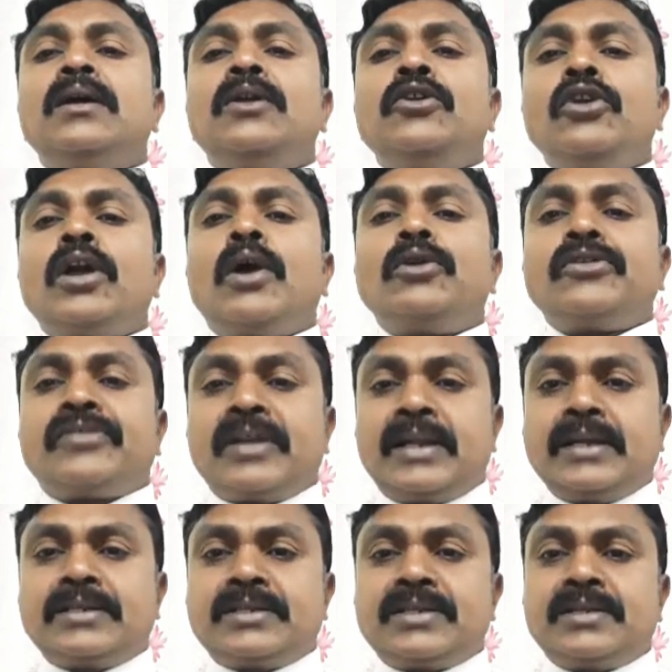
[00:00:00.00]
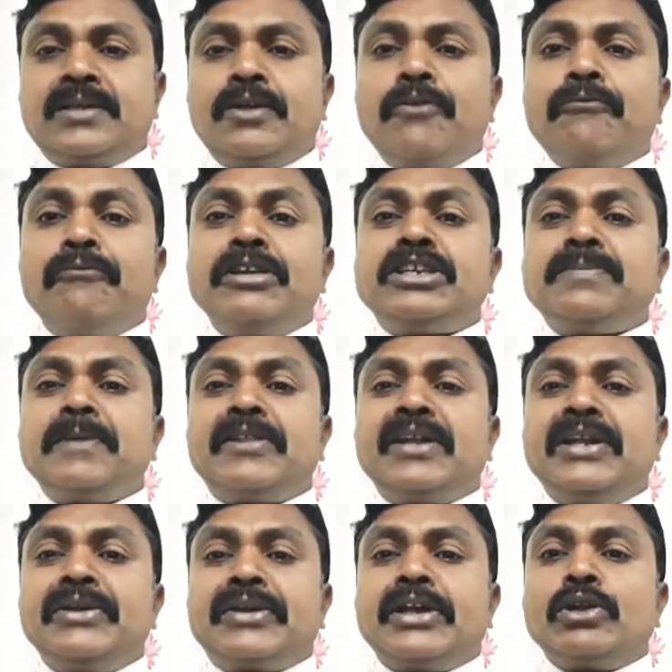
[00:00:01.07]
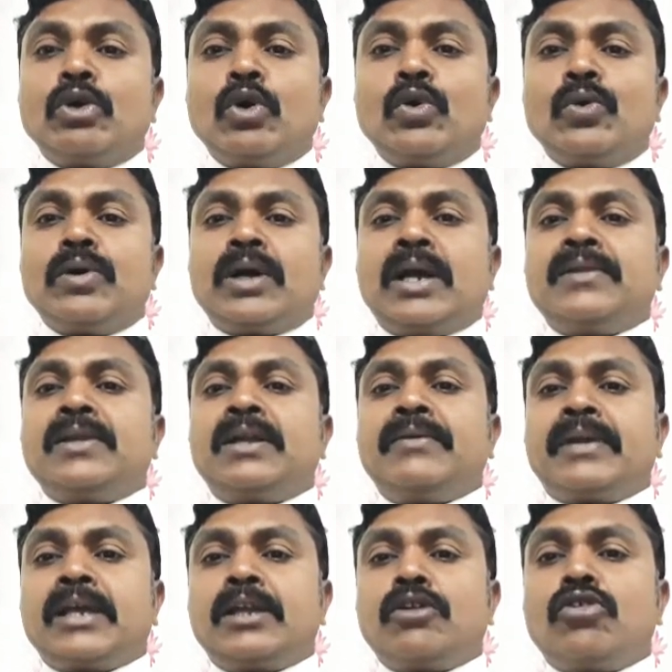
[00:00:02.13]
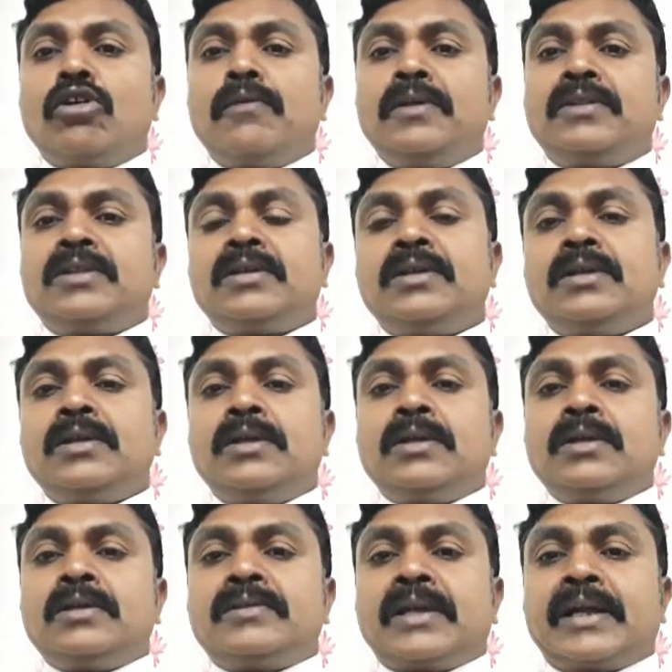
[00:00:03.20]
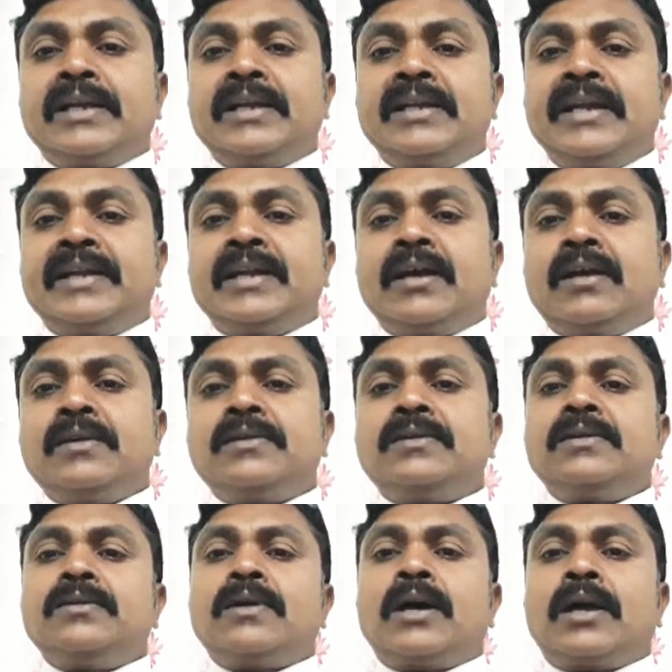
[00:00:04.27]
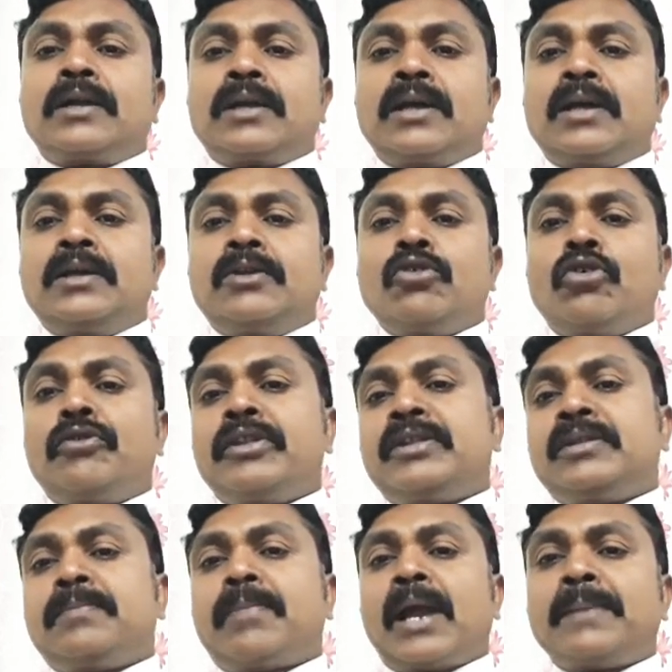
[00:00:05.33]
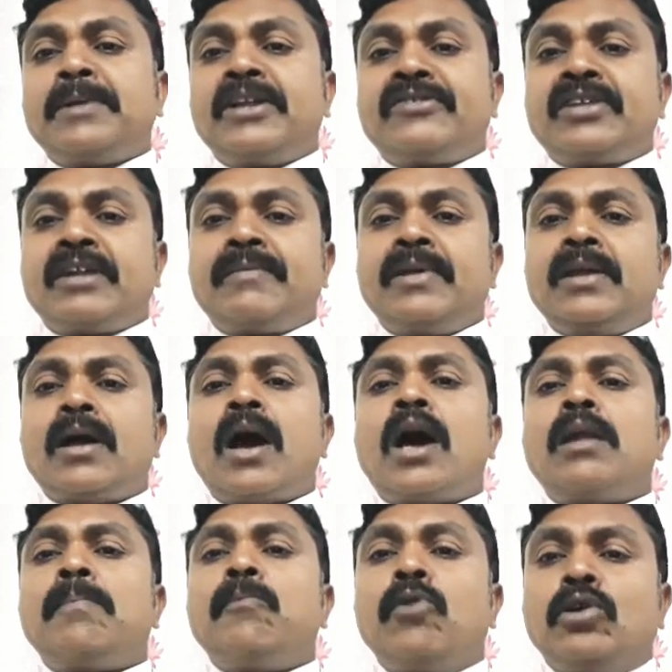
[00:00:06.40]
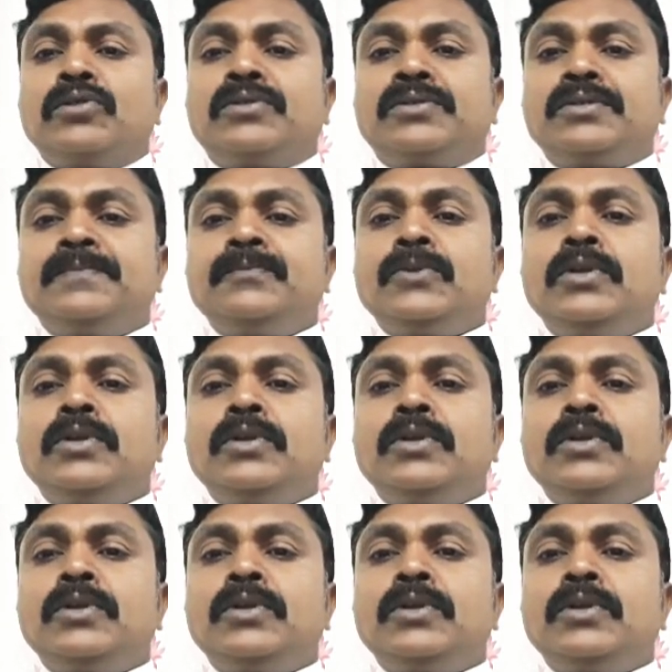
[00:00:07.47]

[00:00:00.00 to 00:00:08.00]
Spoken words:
you have to select which method you can go. Either you can go with secondary data or you go with primary survey or both.